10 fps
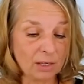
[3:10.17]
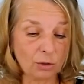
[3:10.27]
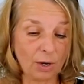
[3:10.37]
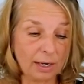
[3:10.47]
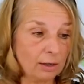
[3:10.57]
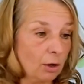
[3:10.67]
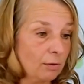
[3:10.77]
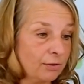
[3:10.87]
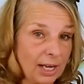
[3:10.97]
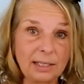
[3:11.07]
So I
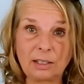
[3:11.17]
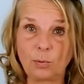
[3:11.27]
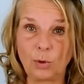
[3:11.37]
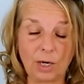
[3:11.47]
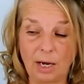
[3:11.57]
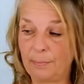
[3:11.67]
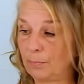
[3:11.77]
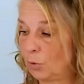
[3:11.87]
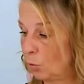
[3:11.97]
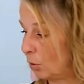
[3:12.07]
know that's what
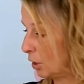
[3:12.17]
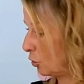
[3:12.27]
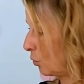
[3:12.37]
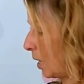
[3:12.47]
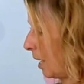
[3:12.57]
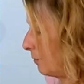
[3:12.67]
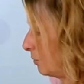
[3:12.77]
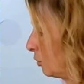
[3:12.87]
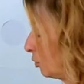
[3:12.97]
I'm going to have